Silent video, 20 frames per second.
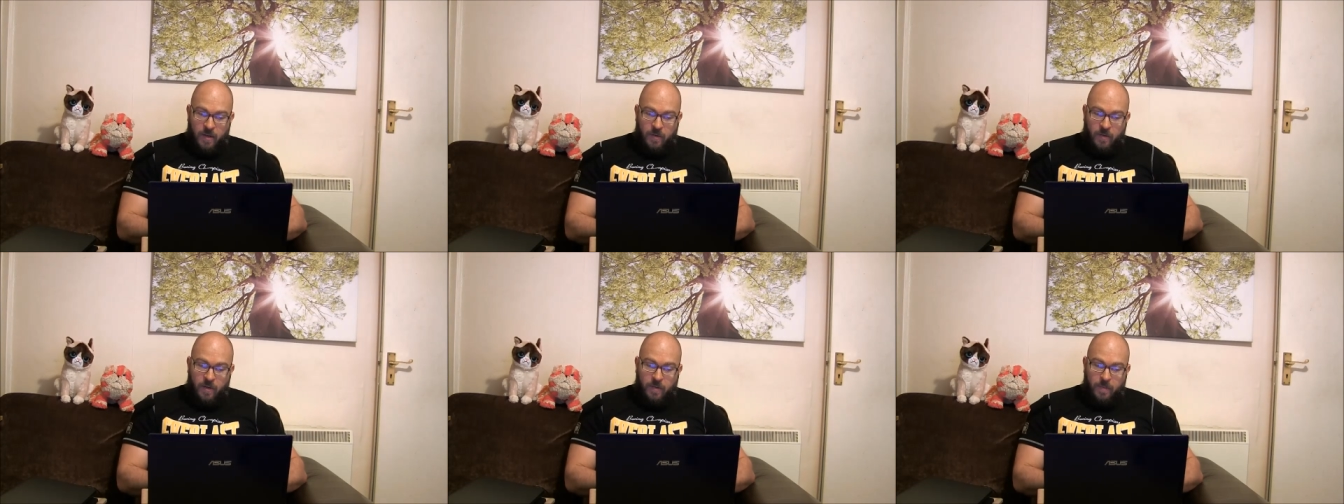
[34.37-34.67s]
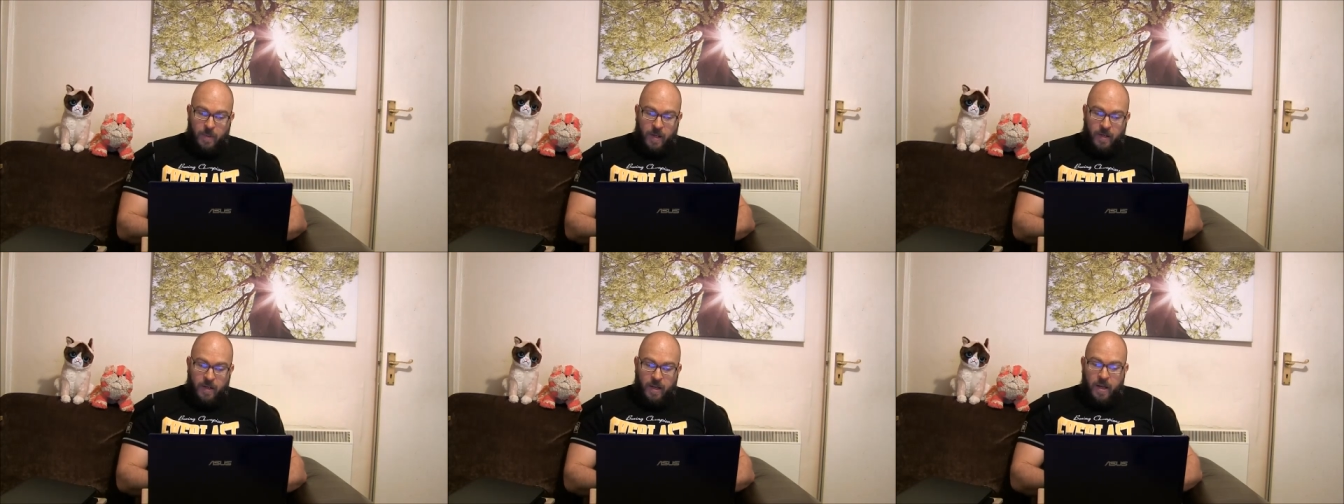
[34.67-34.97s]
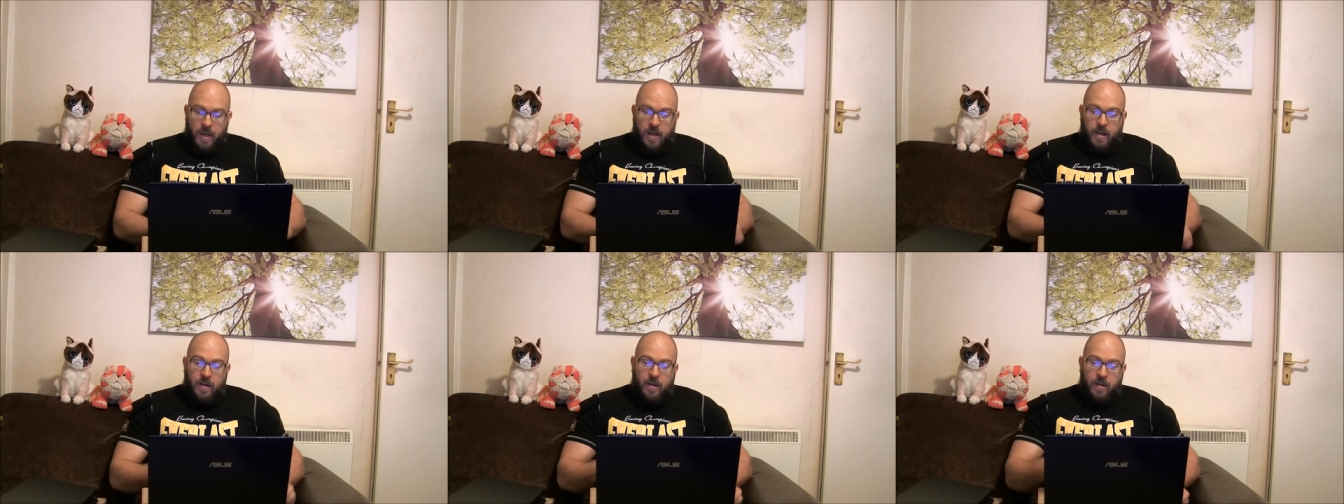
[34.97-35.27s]
in respect
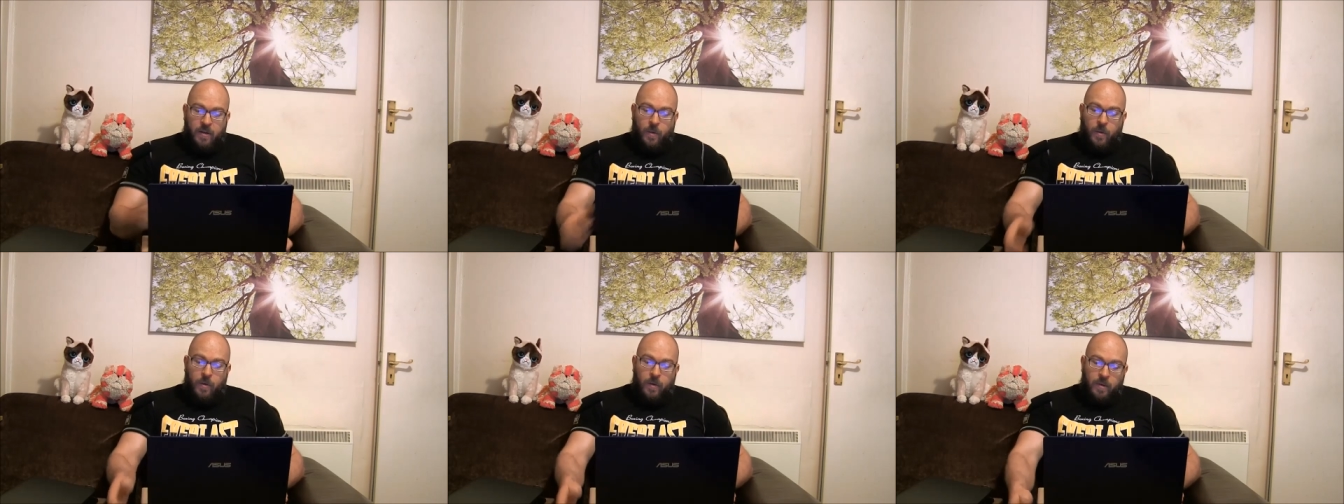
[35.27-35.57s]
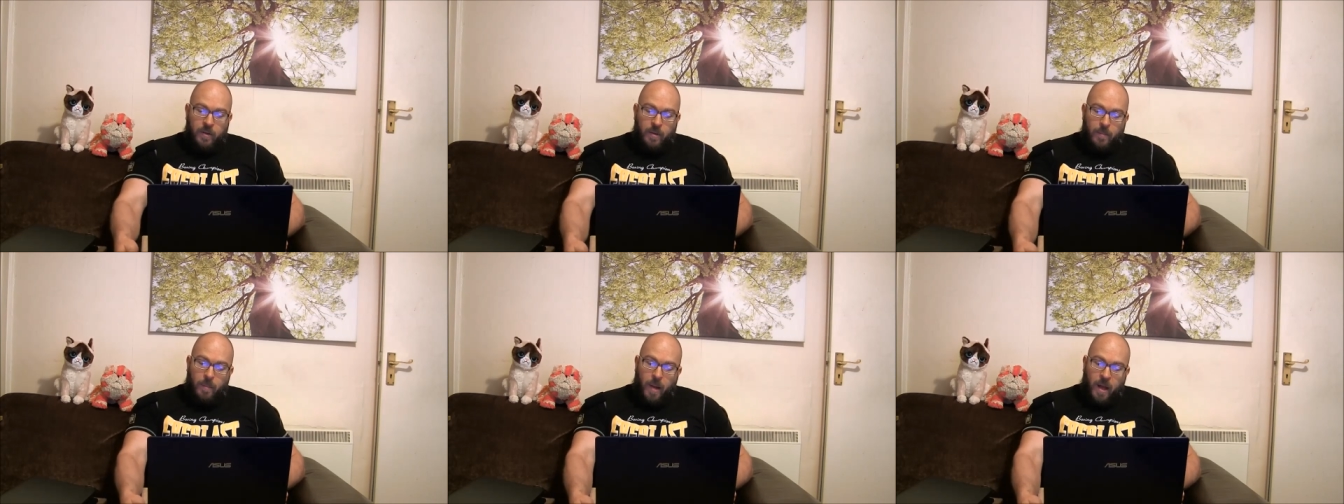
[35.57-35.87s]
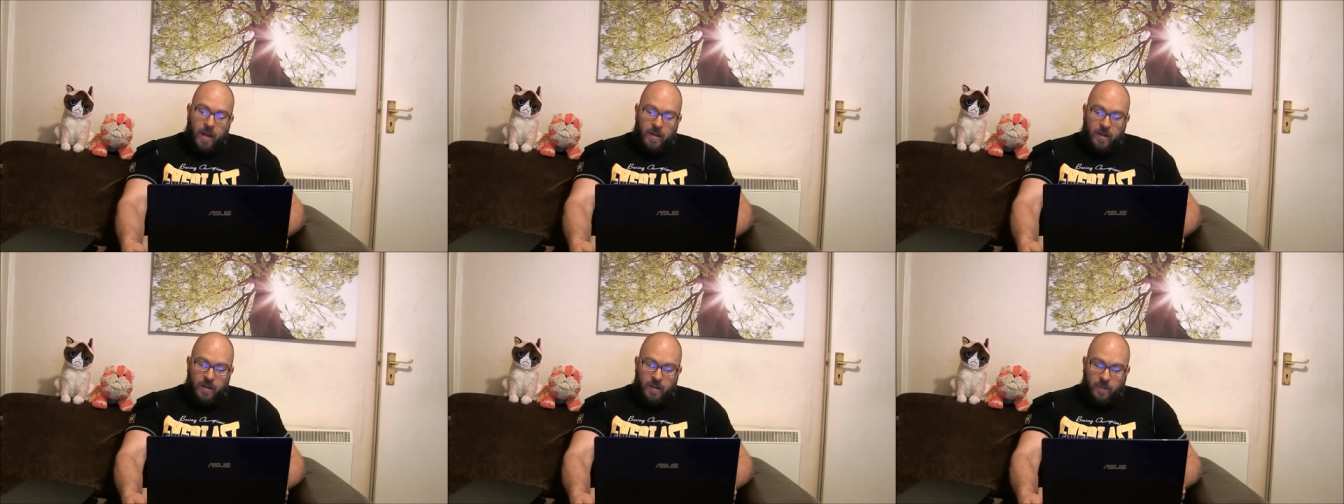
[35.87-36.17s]
to eating disorders and
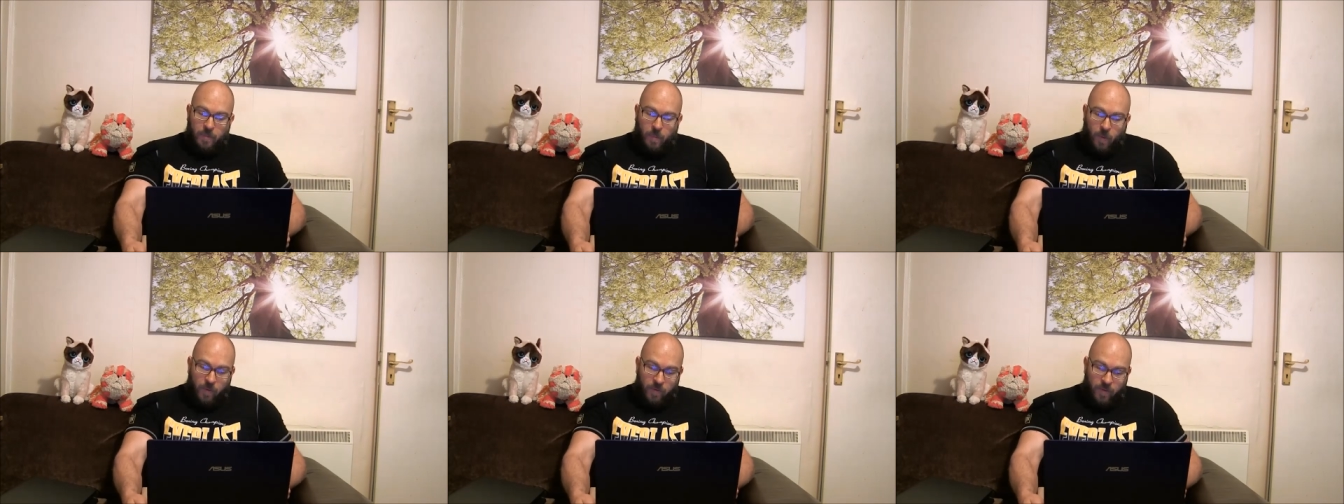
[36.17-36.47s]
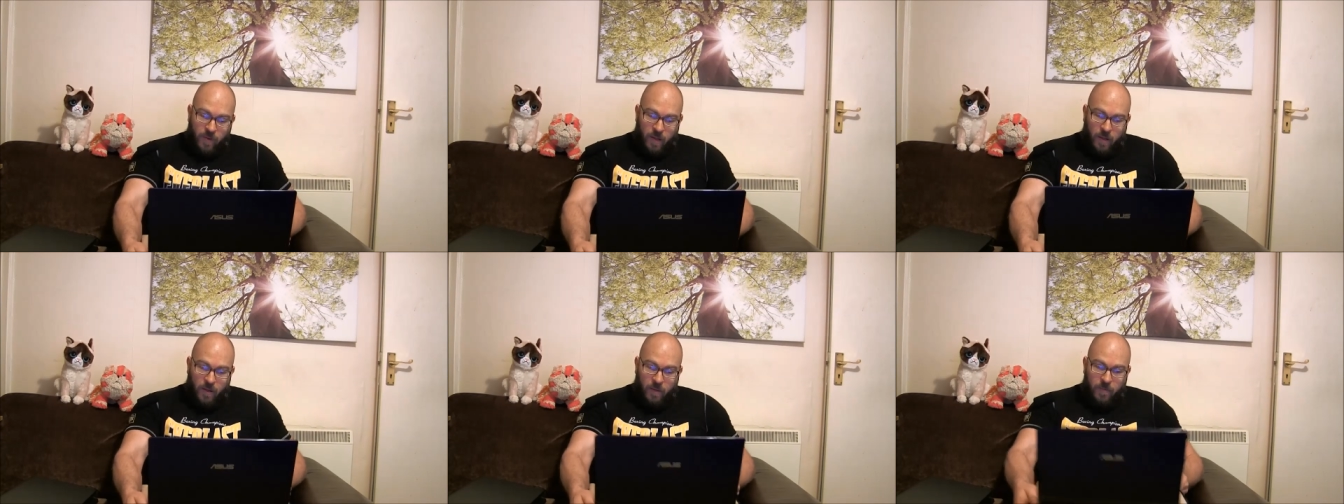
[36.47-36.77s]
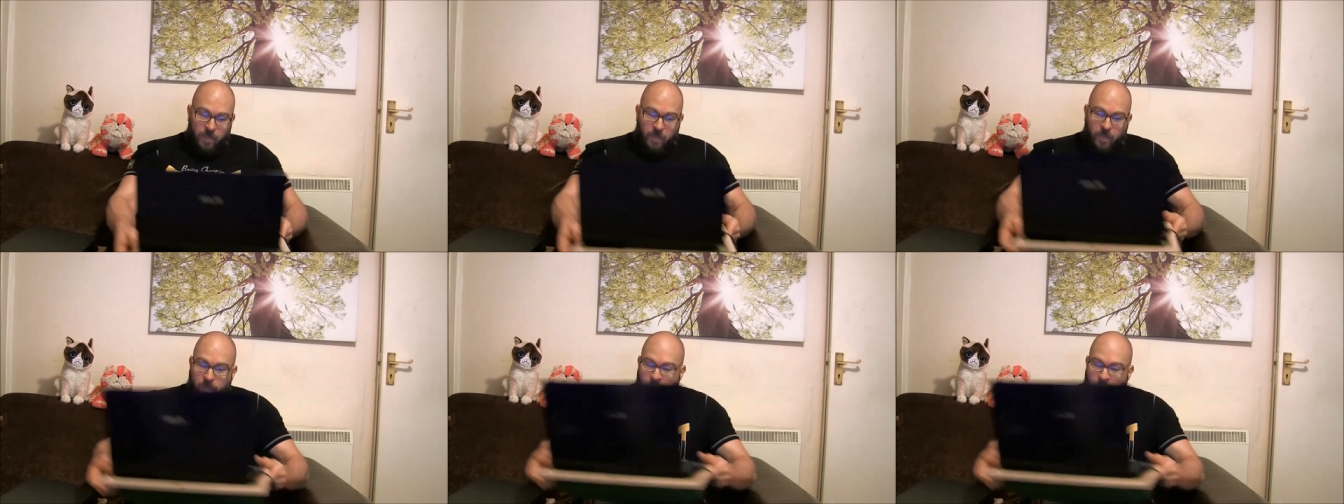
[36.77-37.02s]
body dysmorphia?